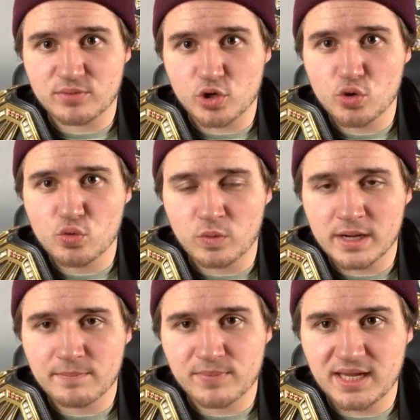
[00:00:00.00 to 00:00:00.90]
who would
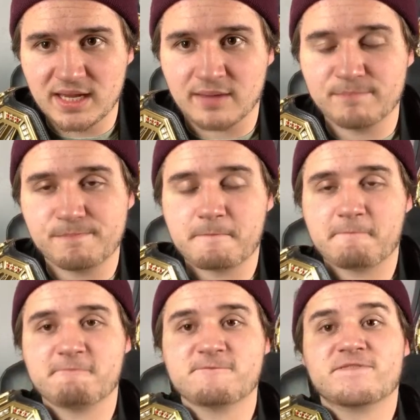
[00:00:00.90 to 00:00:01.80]
it be?
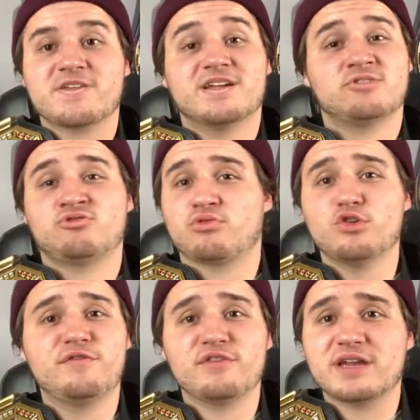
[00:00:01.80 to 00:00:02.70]

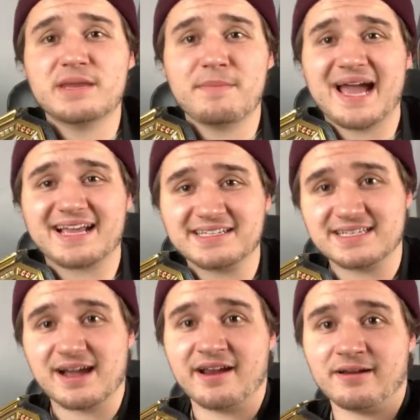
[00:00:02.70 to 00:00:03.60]
Drew freaking
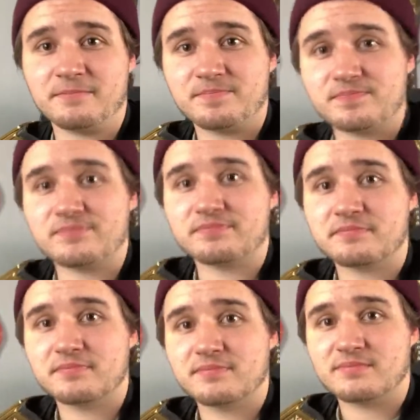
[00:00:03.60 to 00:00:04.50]
McIntyre.
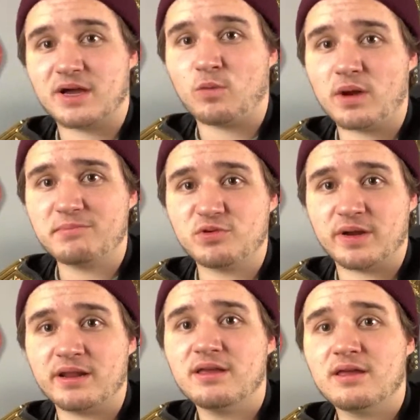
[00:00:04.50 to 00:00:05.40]
I want him to win.
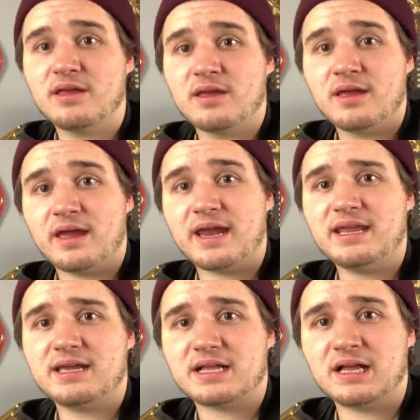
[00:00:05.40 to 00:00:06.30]
Any
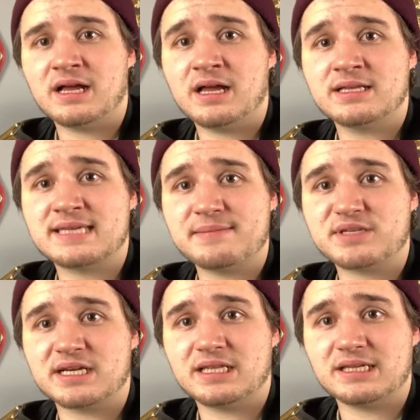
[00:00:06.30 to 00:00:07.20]
tips
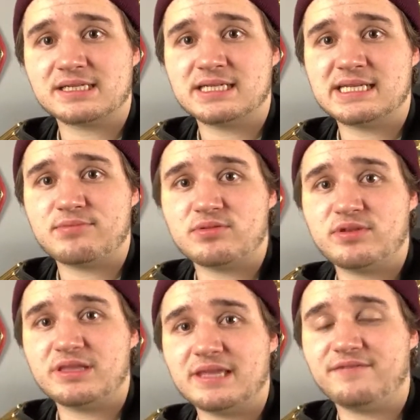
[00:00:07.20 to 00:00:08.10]
on collecting
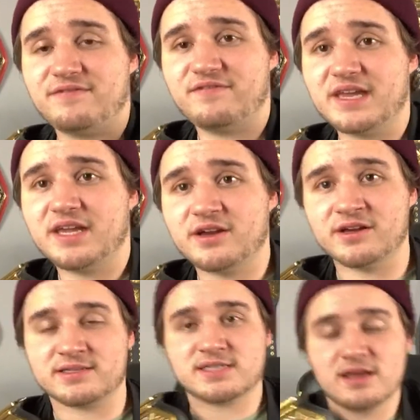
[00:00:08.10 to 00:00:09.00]
WWE late
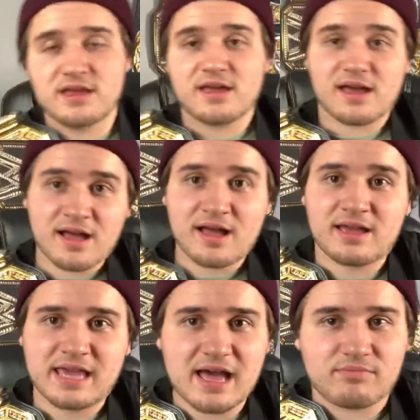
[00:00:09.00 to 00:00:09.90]
figures?
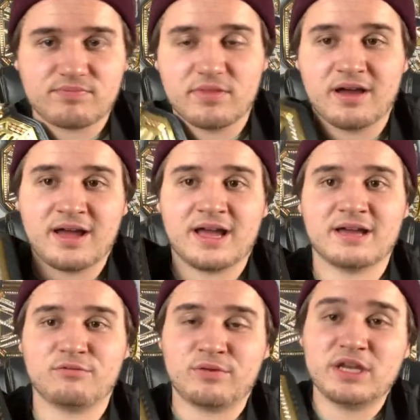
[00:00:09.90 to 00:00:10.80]

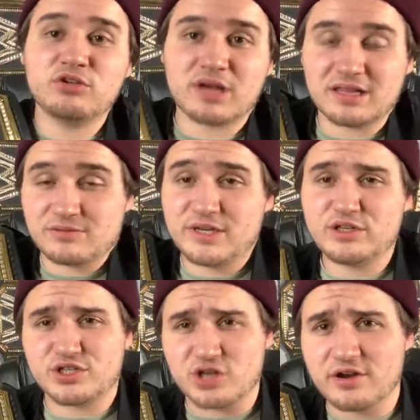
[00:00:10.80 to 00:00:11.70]
When you
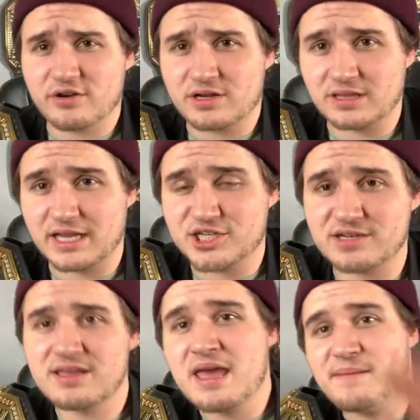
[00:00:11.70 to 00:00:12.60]
start your
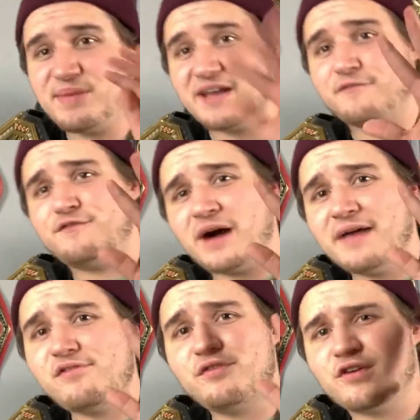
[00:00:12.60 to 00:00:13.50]
collection, pick
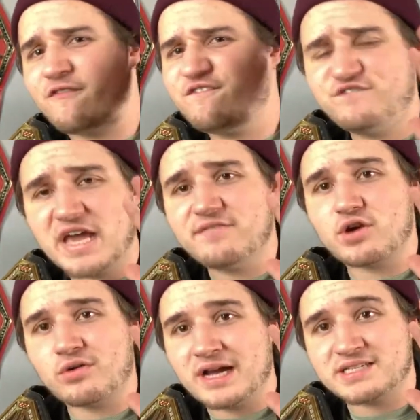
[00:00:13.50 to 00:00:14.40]
5 of your favorite
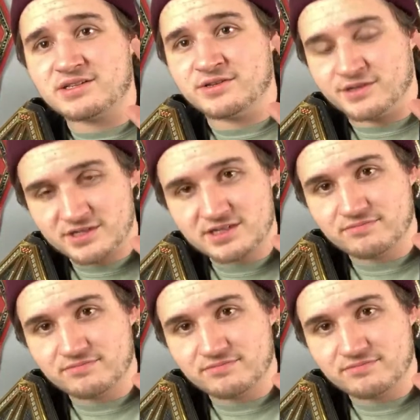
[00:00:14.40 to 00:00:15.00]
wrestlers